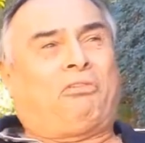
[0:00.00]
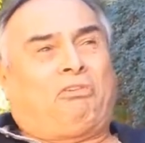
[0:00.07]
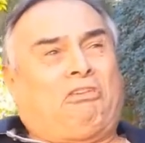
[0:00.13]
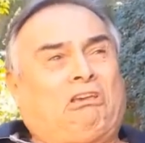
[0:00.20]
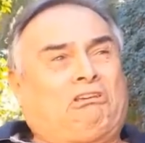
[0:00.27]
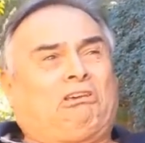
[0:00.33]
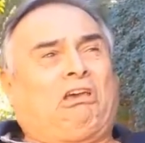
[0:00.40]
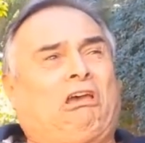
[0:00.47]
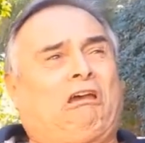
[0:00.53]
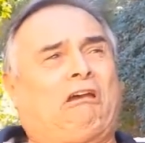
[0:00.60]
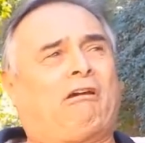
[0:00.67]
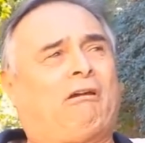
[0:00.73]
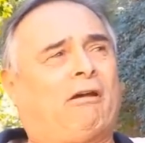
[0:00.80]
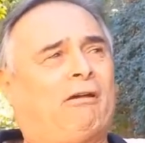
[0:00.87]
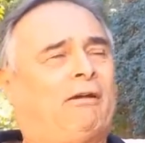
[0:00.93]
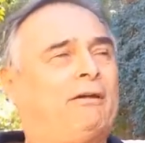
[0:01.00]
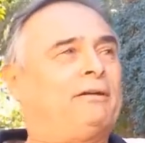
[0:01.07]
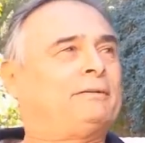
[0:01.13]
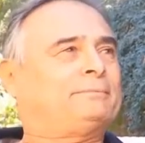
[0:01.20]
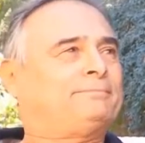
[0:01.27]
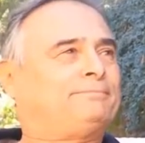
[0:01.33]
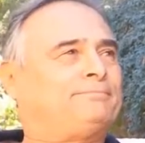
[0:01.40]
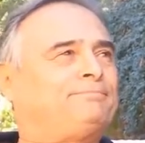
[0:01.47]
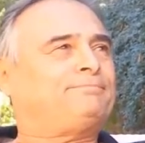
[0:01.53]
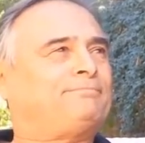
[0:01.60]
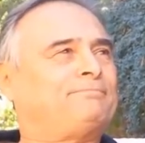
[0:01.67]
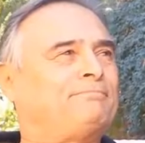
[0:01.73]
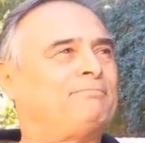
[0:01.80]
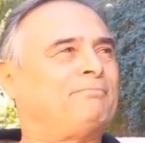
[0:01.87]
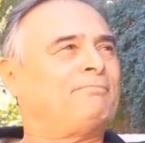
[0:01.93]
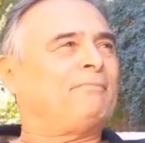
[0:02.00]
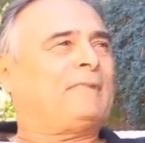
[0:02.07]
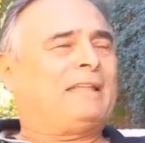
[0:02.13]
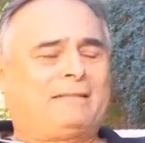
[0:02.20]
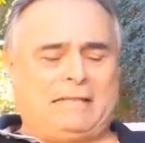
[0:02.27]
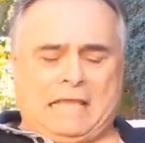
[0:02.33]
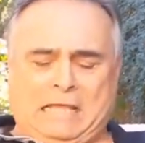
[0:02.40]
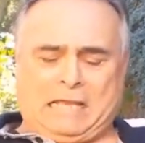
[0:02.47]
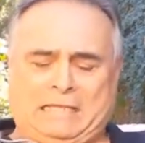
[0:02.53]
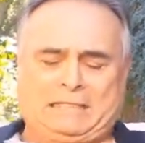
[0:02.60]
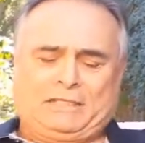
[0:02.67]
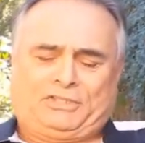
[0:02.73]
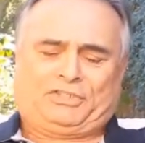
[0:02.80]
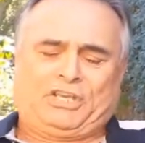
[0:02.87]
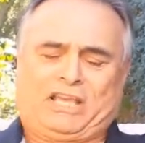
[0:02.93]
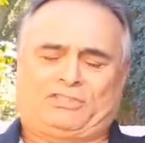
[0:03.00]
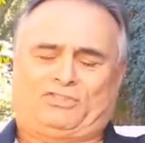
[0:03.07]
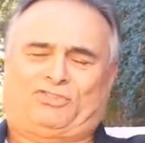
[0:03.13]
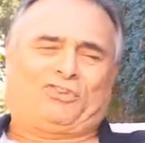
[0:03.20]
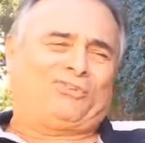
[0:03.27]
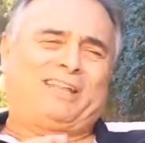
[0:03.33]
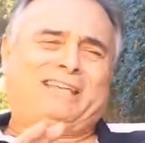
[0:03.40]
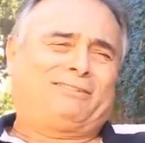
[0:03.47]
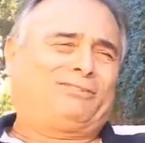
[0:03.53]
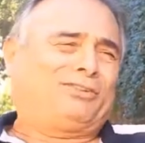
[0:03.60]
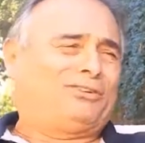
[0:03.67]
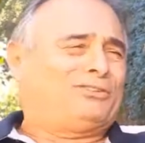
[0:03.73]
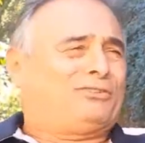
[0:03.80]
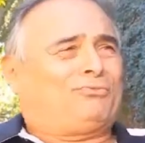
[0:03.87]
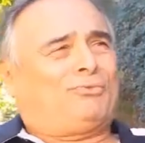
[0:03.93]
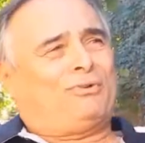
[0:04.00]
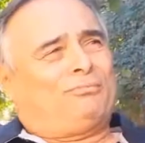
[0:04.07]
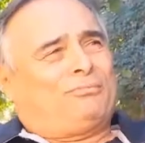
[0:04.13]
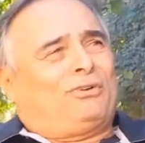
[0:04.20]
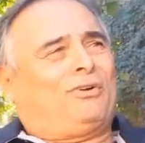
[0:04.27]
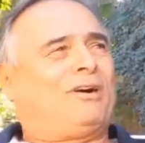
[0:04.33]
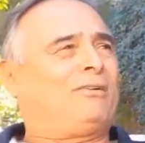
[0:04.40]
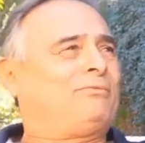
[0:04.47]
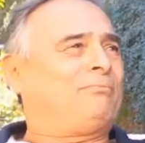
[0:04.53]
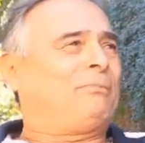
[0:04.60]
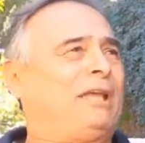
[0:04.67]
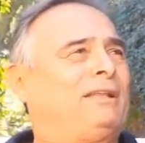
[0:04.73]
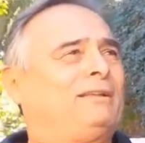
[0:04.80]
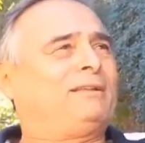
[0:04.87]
thick hair, not on the chest though. That turns women off.